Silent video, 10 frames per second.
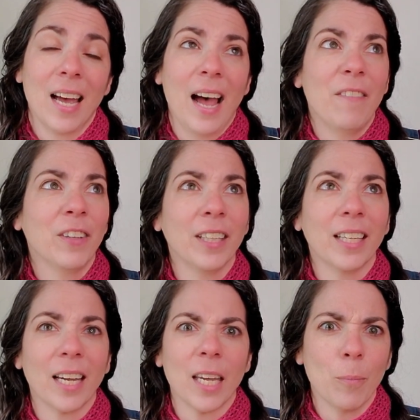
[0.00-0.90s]
I feel
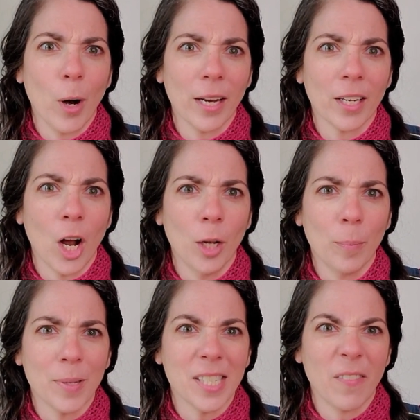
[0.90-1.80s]
like I keep wanting to call them
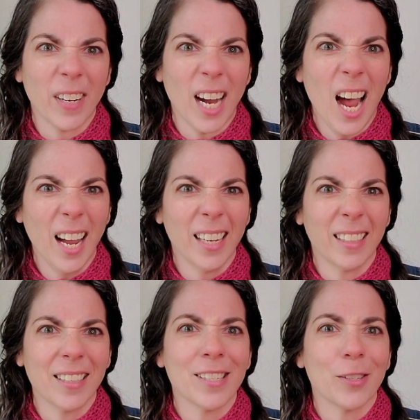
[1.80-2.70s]
Pacifici
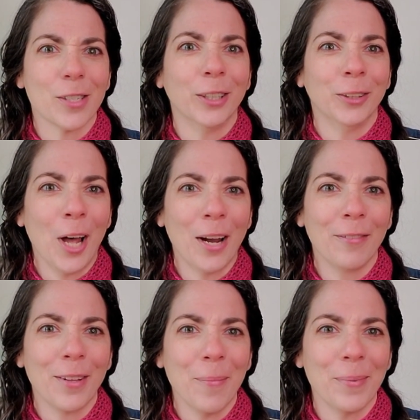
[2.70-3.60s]
because there's a lot
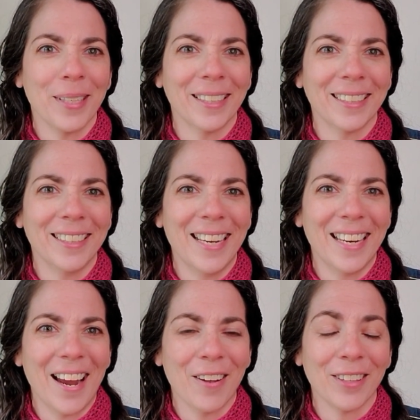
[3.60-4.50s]
of them being knit
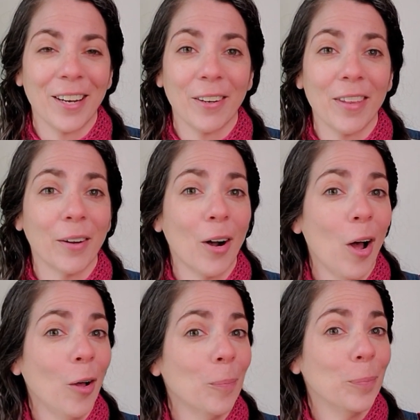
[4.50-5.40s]
out there and they're
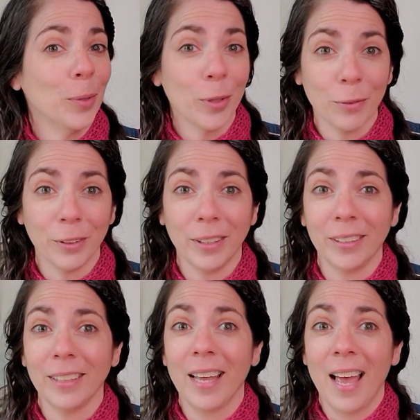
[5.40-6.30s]
all
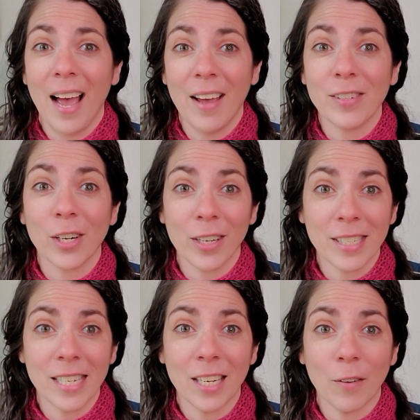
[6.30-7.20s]
beautiful. I've started
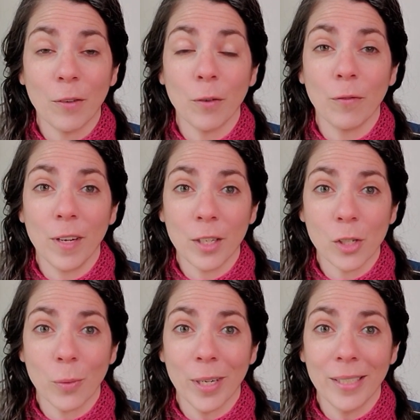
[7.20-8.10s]
seeing a few
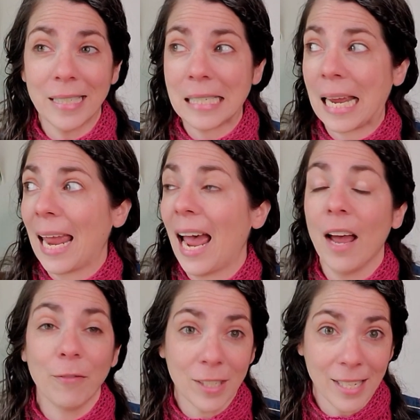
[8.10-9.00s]
finished ones. I
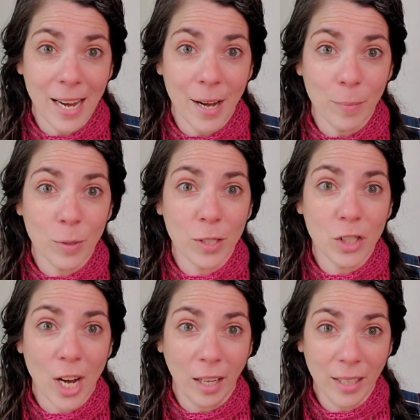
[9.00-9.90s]
have to say I'm
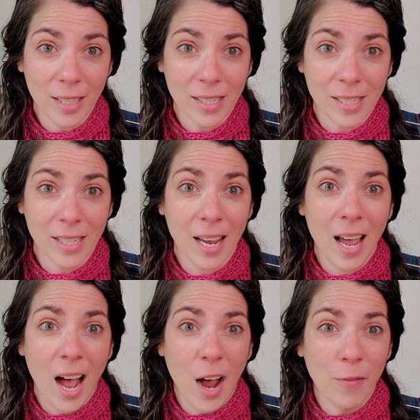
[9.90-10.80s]
jealous
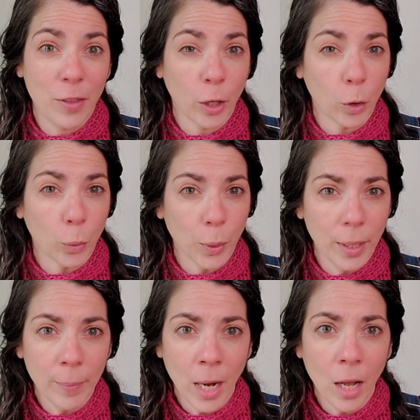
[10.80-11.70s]
of the
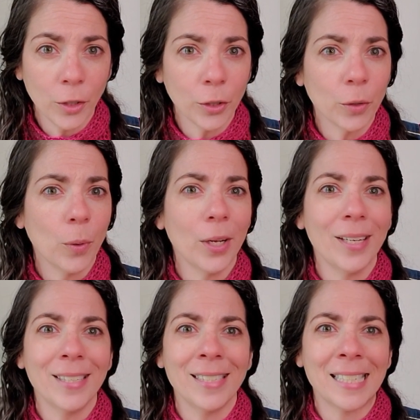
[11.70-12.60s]
cream colored
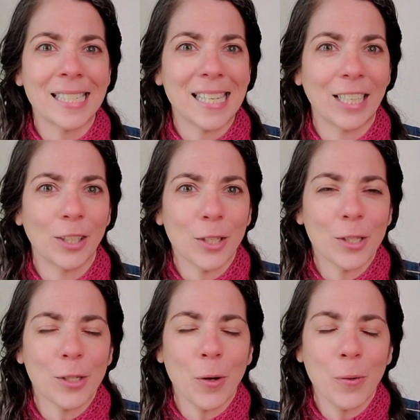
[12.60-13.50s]
ones because they look
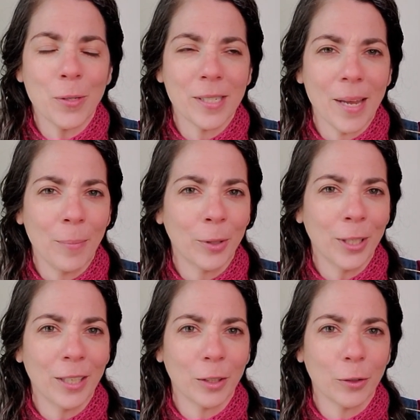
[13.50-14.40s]
so
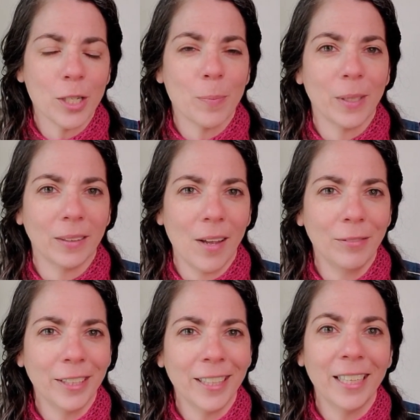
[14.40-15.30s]
summery and crisp and
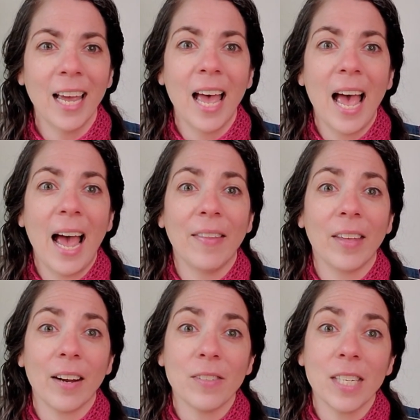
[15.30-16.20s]
lovely. And
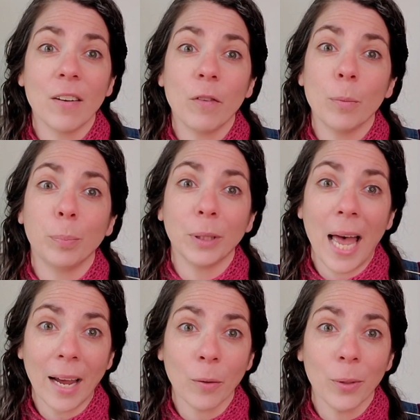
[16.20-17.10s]
then I've seen a few
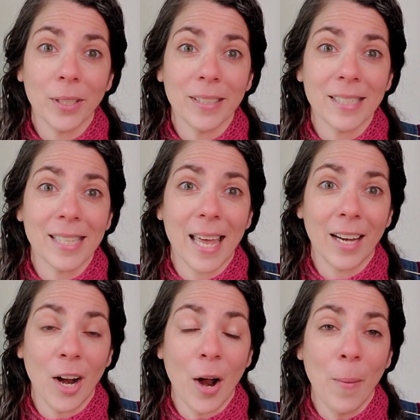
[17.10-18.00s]
black ones
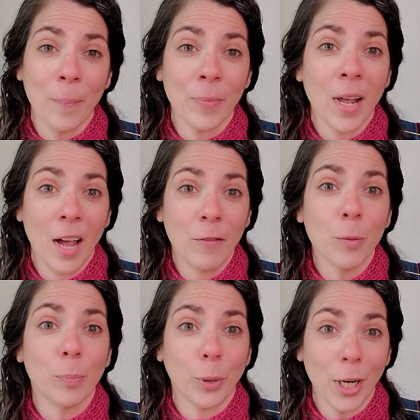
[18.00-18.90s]
that a few
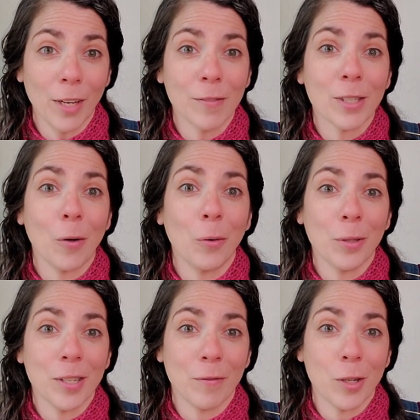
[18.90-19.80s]
brave
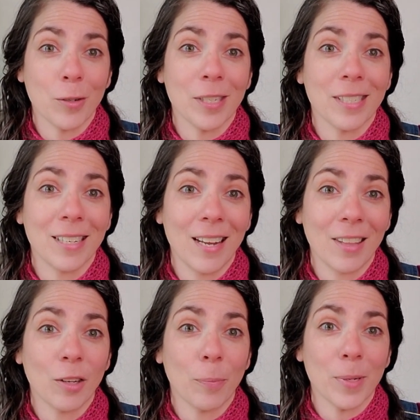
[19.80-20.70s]
souls have chosen to knit
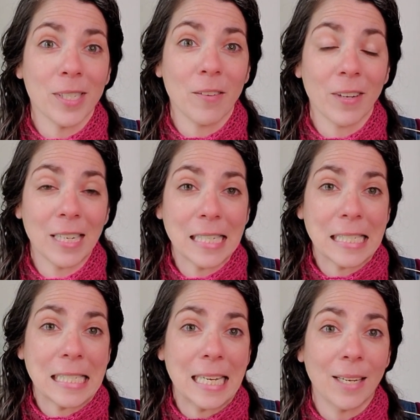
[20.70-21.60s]
their
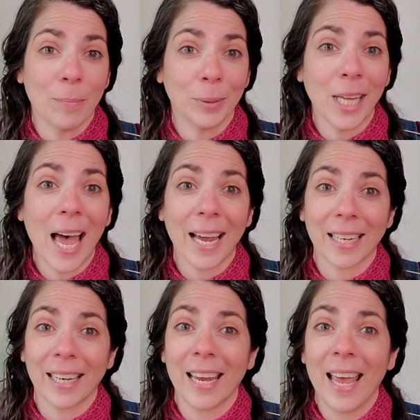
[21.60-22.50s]
Pacificus in
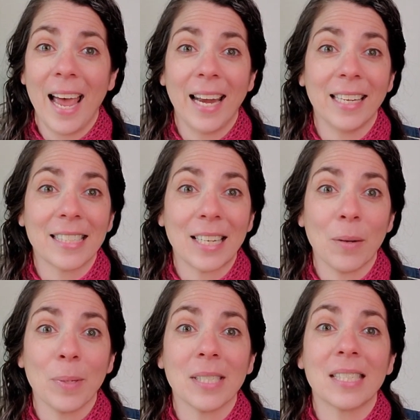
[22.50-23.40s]
black. And it's going to
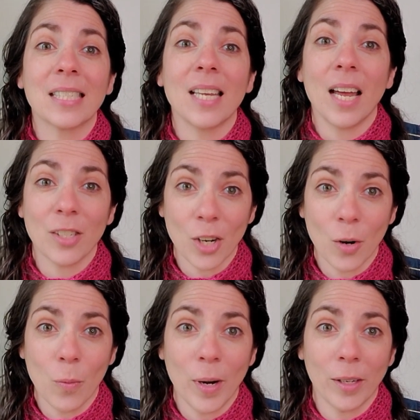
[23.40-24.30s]
be such
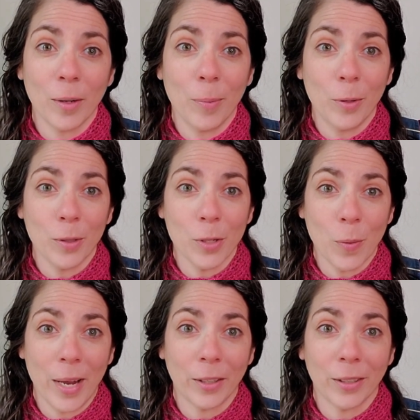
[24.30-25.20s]
a wearable
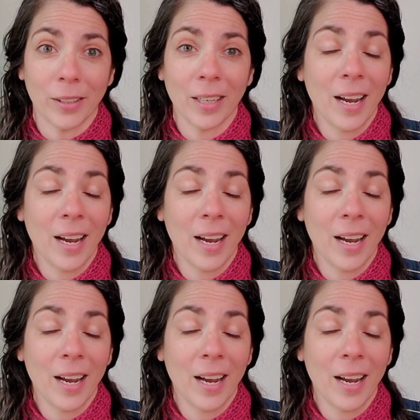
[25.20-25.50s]
sweater.